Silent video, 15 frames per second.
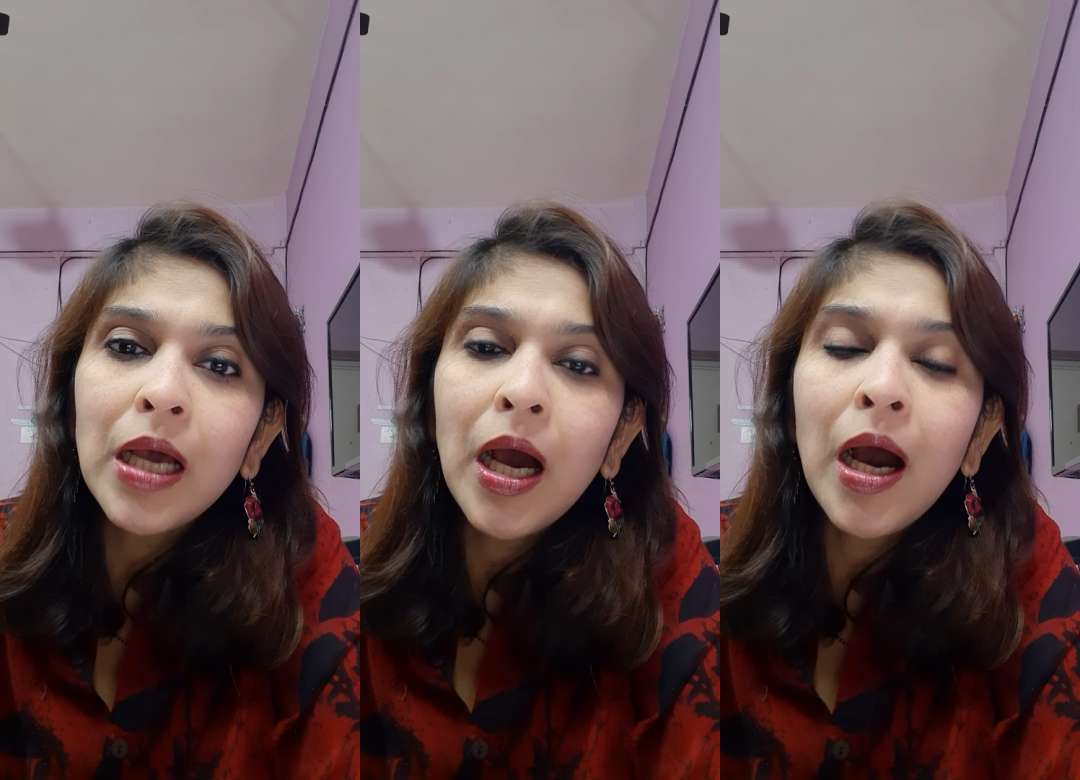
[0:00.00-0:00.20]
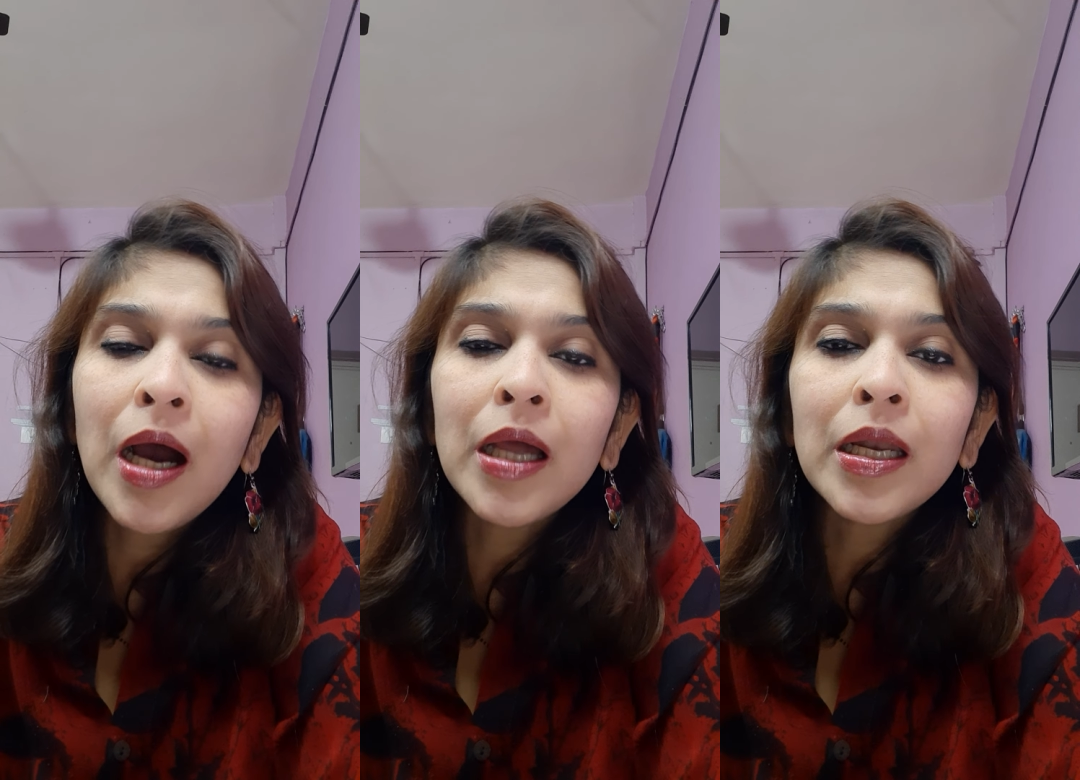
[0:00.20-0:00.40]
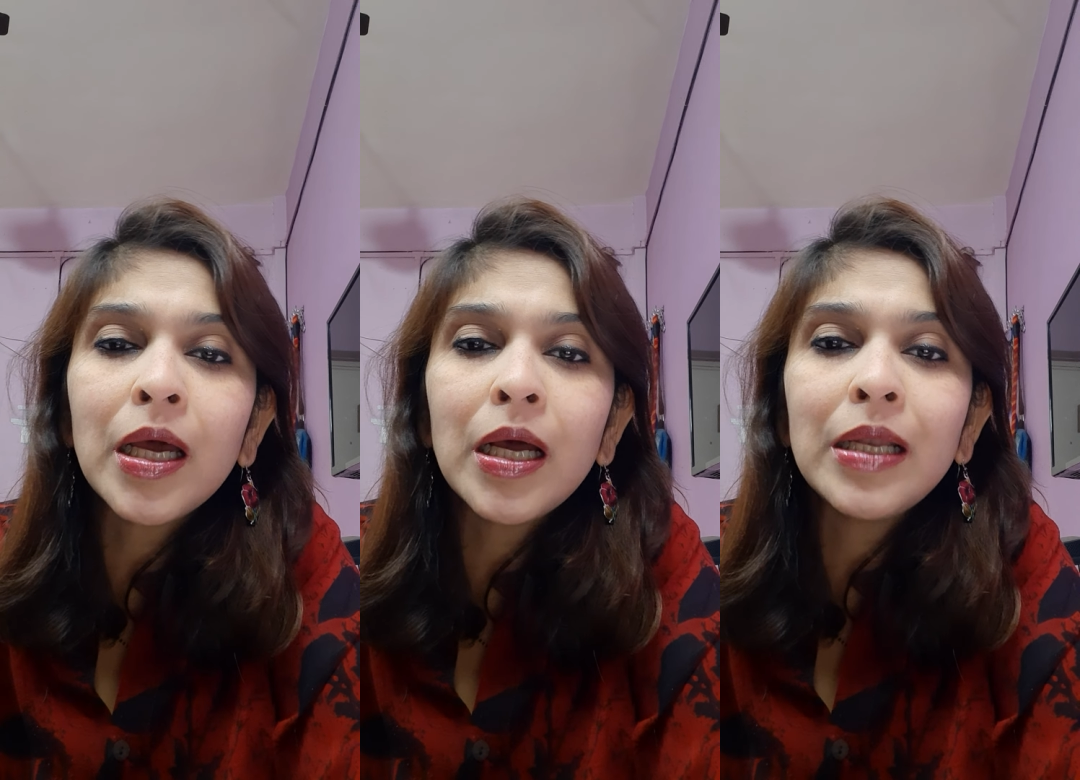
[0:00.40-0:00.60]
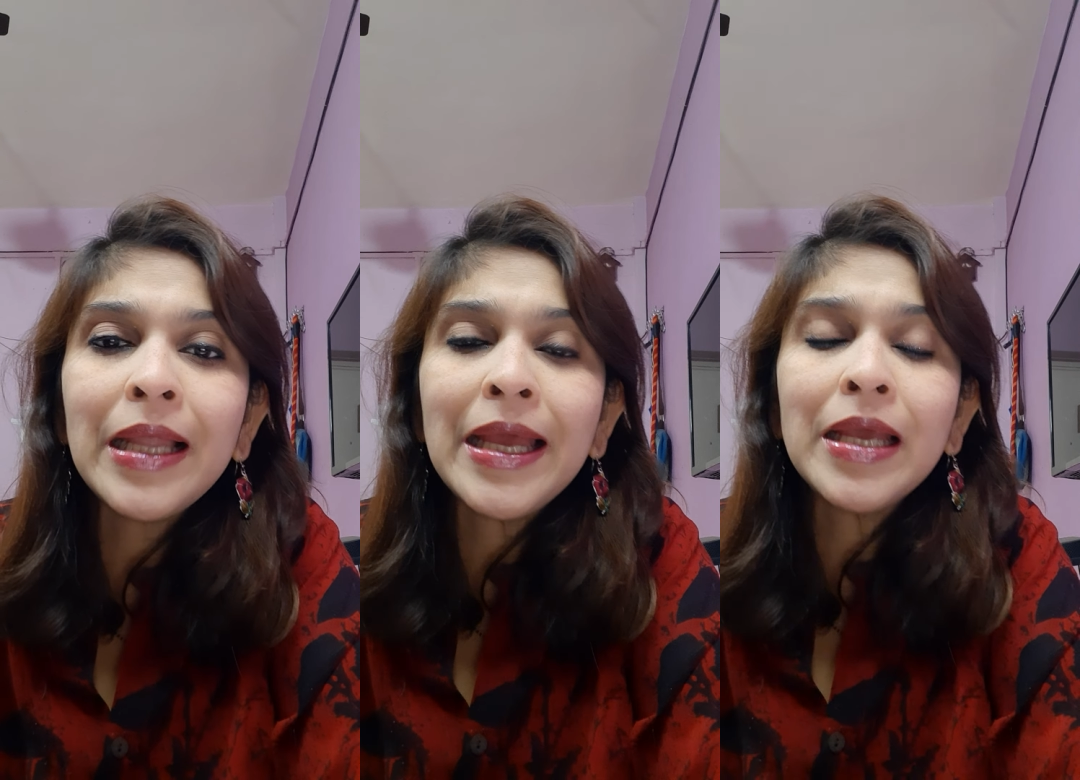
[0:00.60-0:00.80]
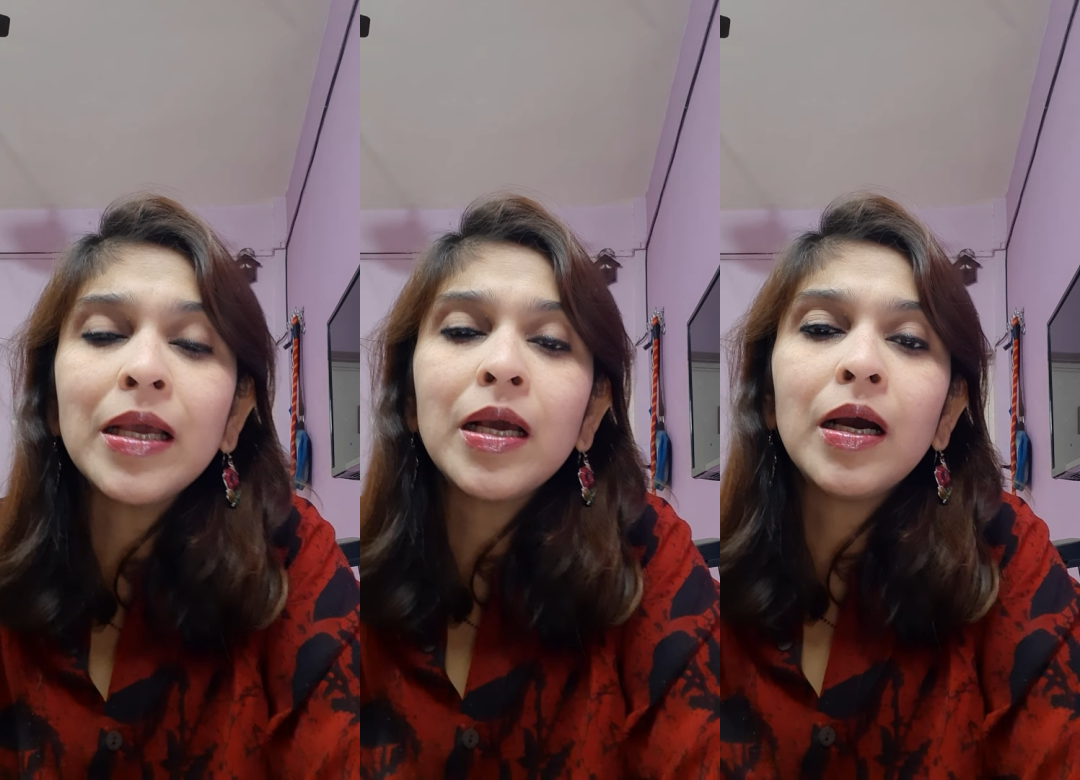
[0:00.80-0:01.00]
are
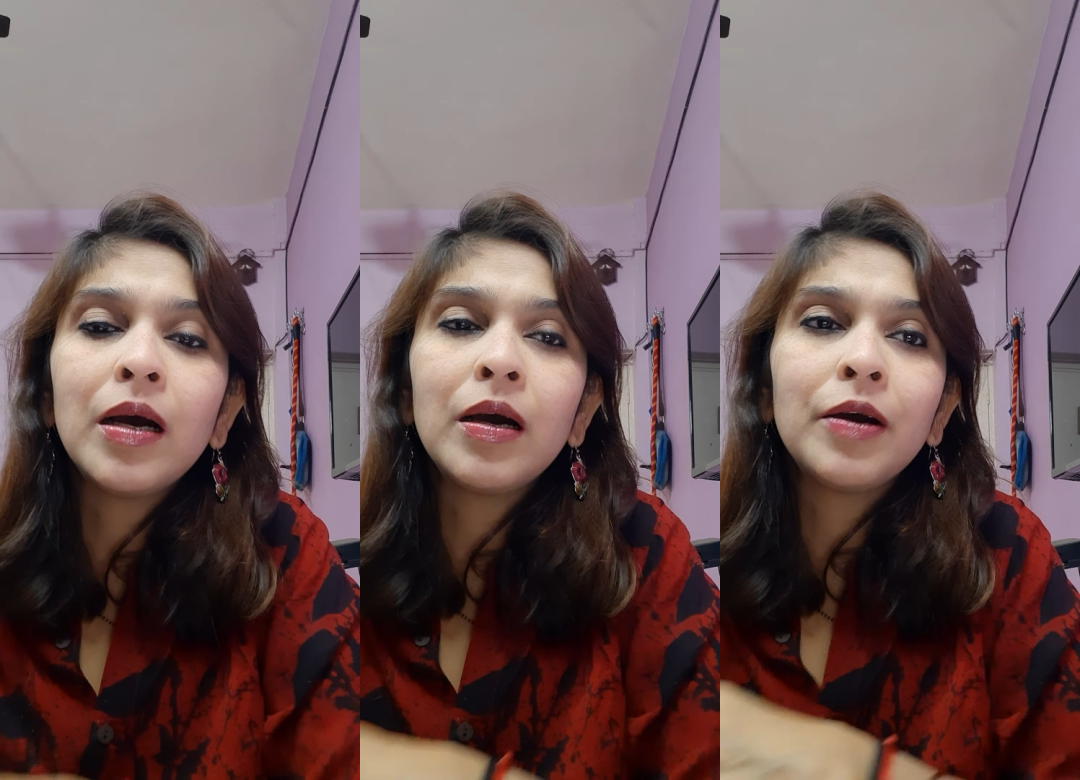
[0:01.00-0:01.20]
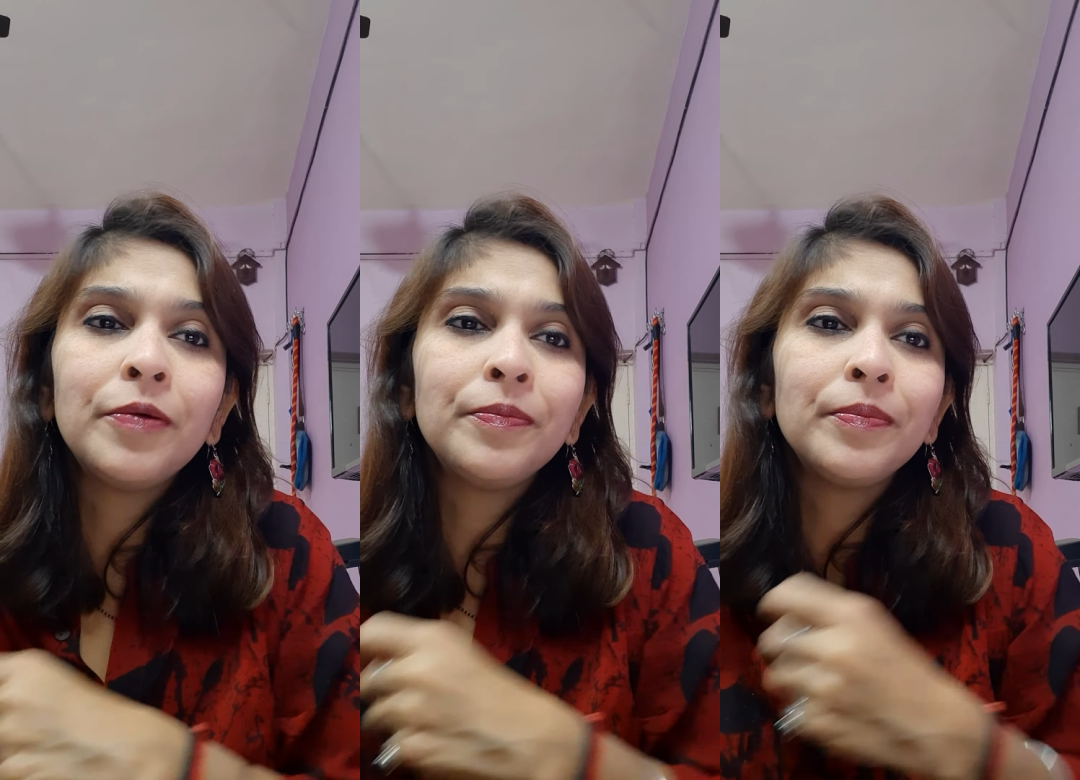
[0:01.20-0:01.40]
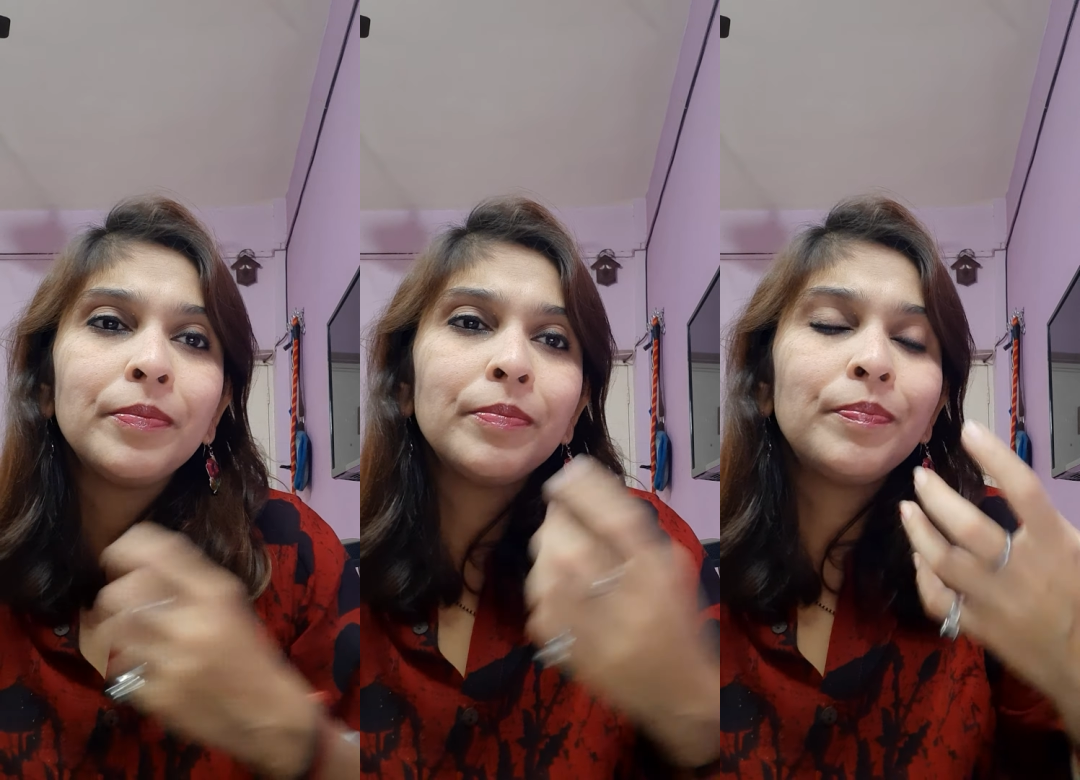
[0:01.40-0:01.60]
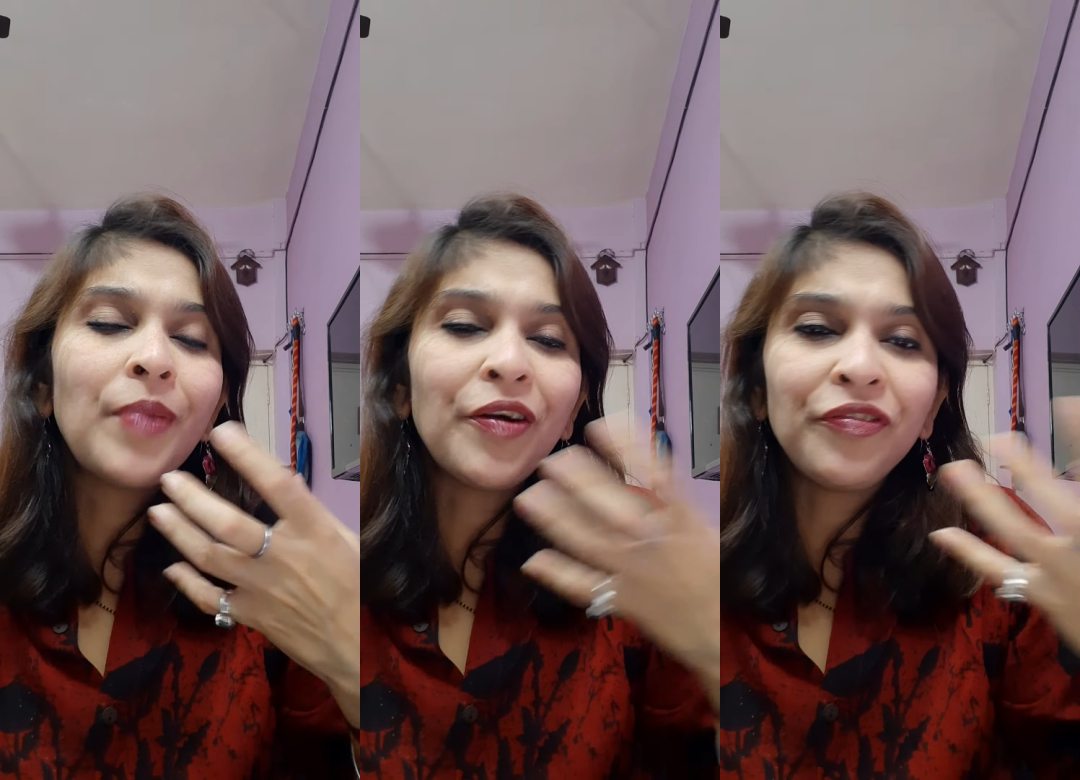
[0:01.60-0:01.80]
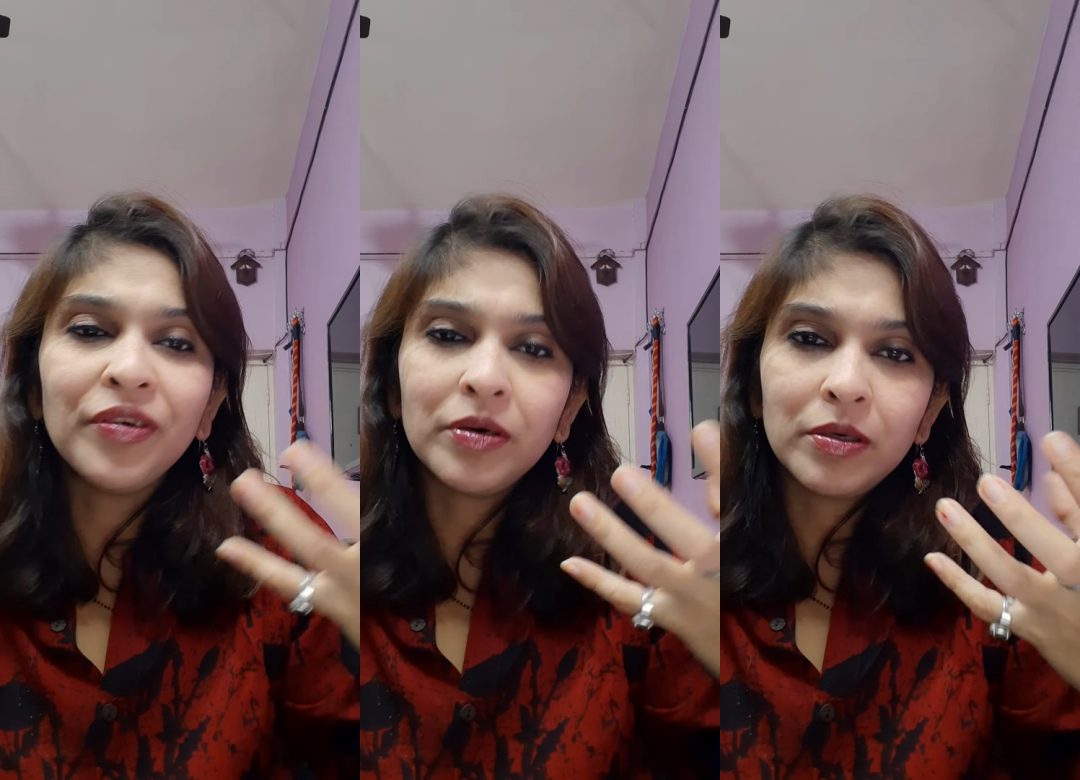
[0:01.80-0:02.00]
like a
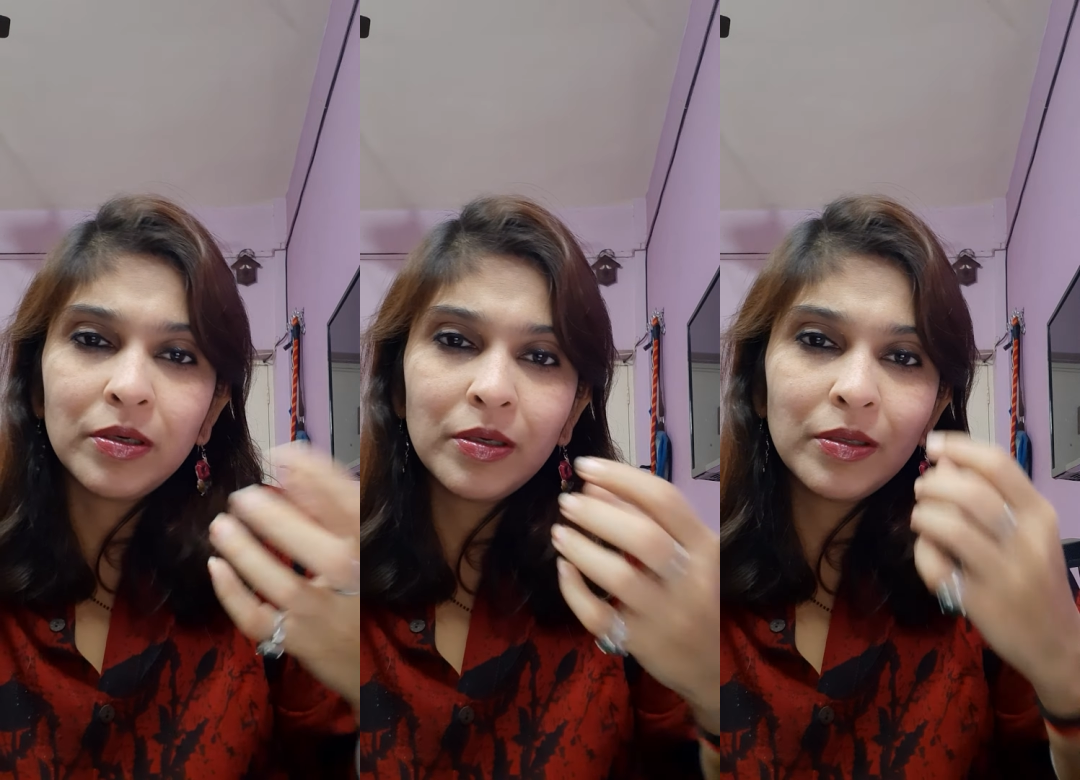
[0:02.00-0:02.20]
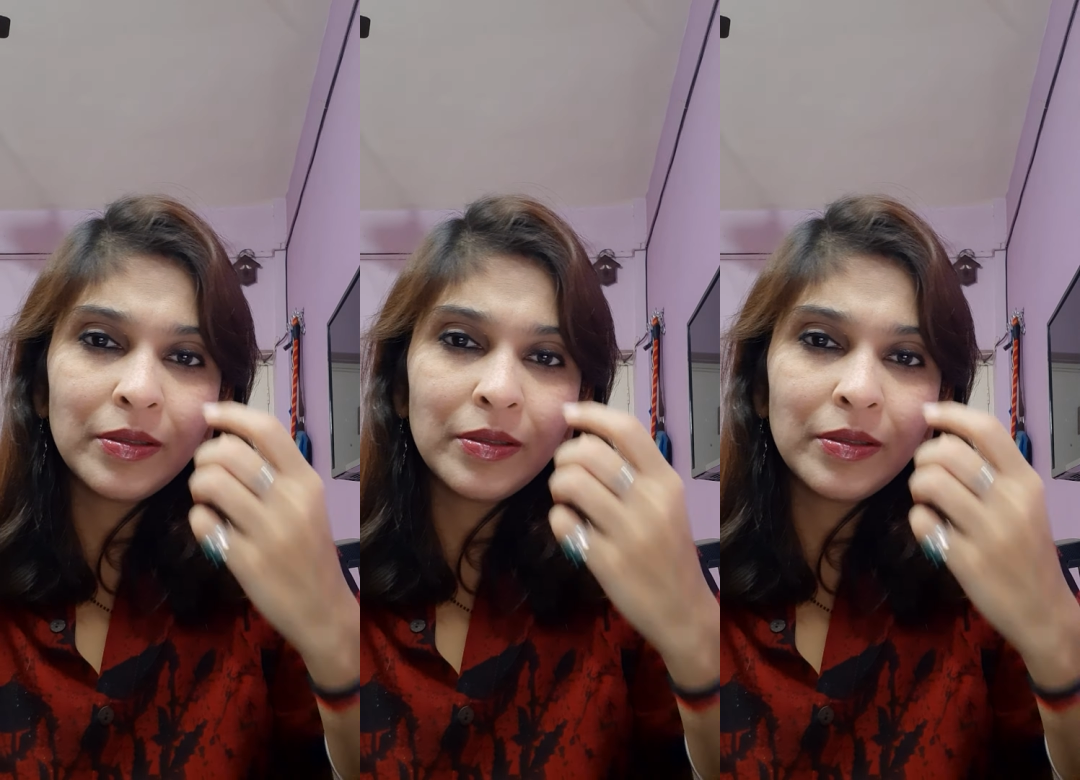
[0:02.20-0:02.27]
buffer.